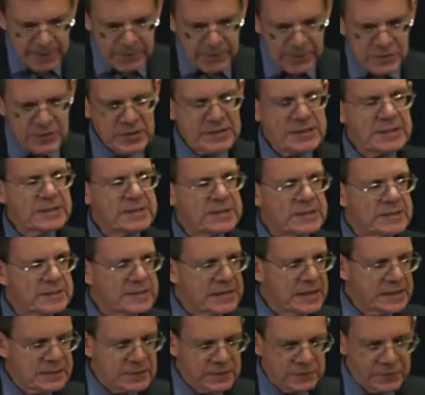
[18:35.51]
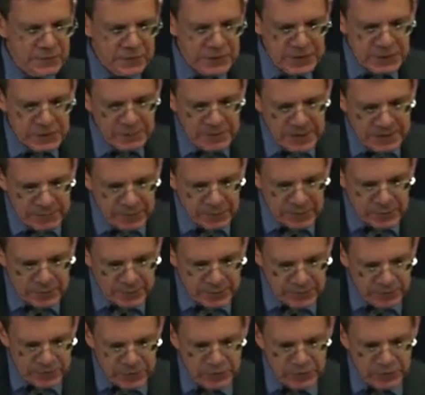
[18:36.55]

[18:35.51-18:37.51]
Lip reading: There's a disincentive for these people